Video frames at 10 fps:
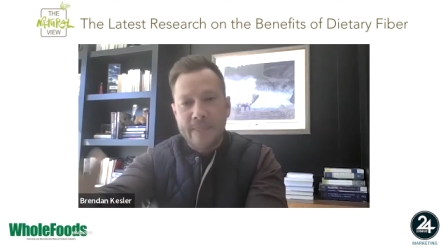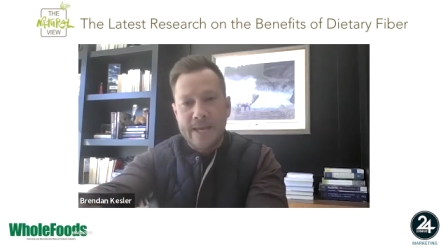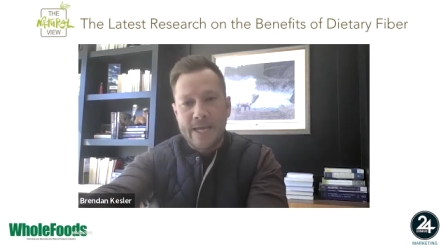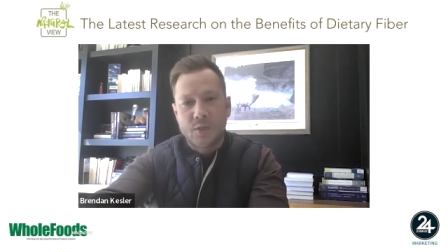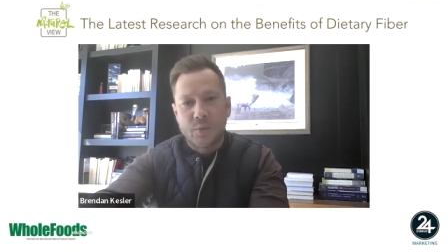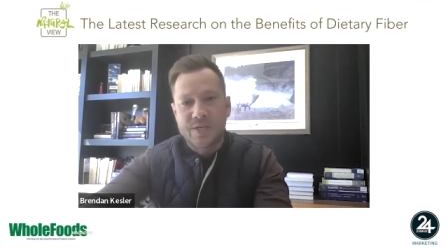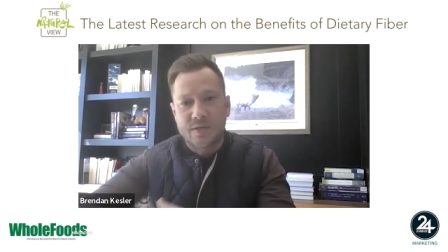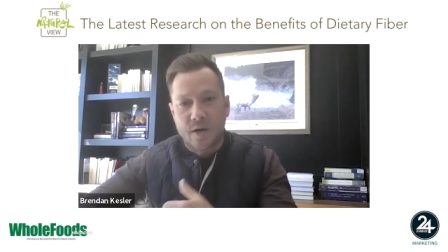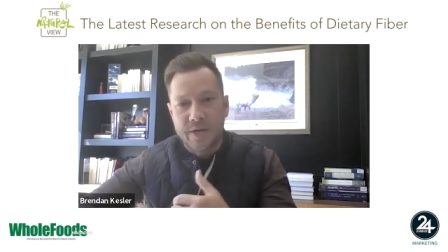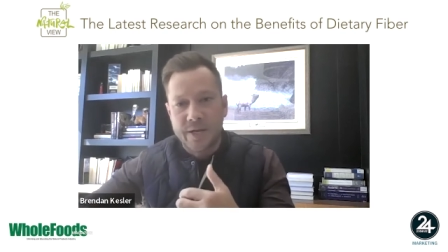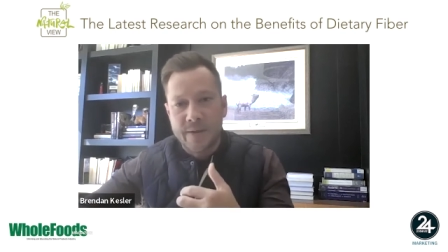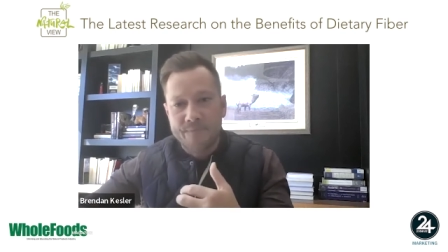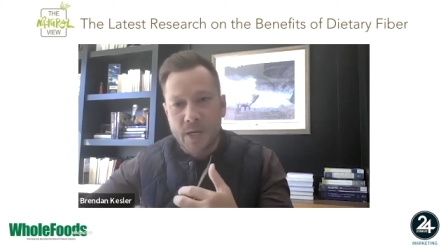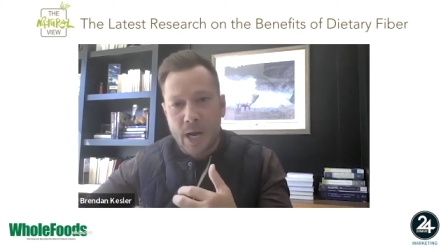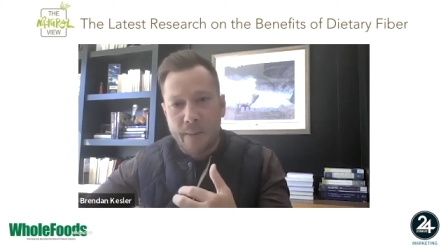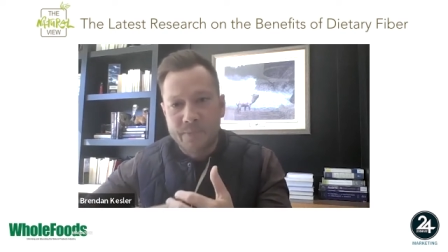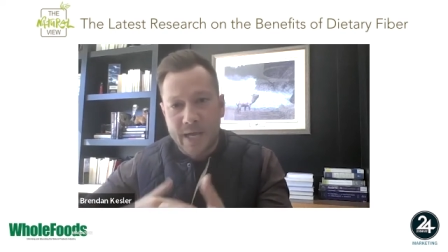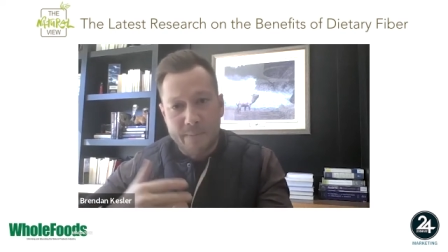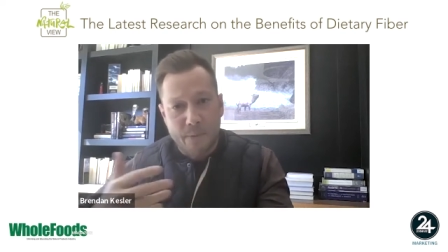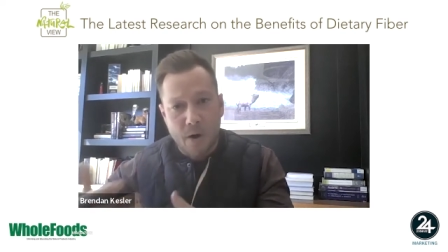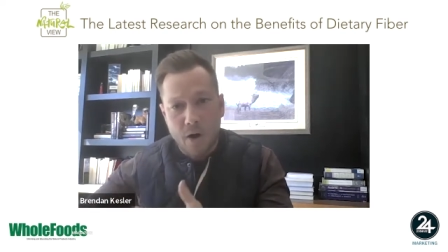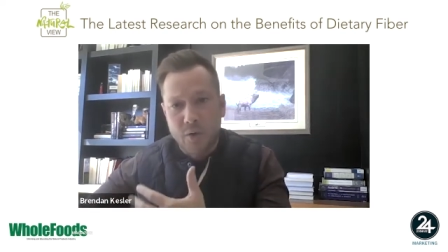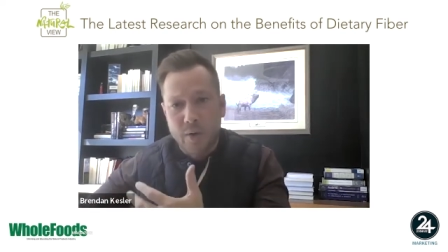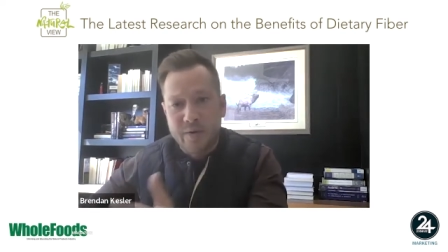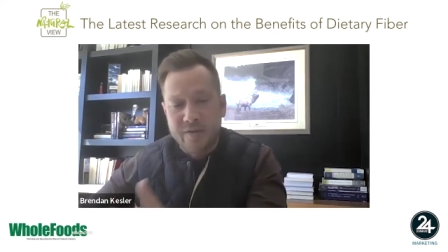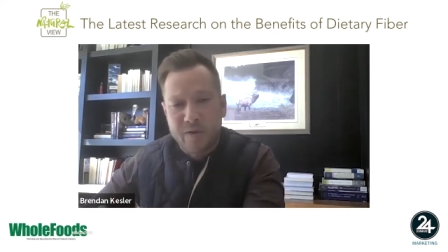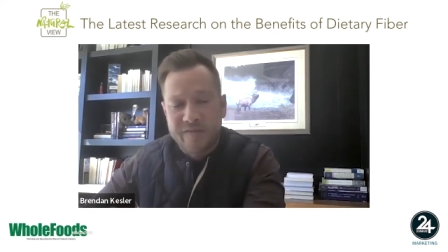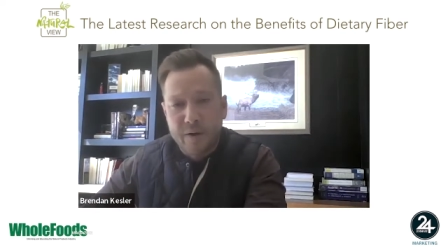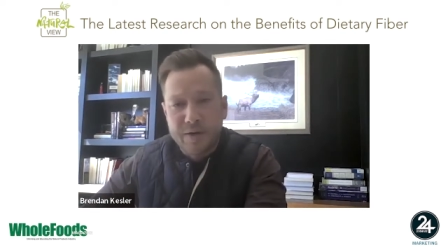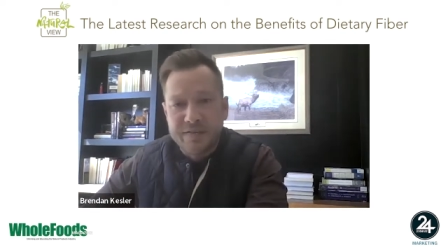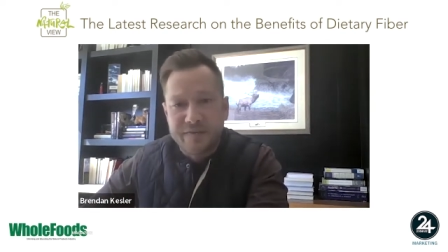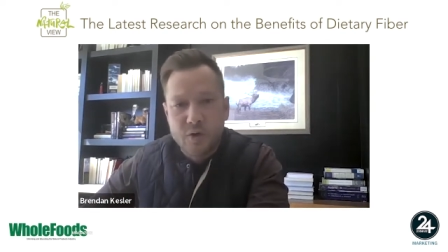Is we started kind of partnering with various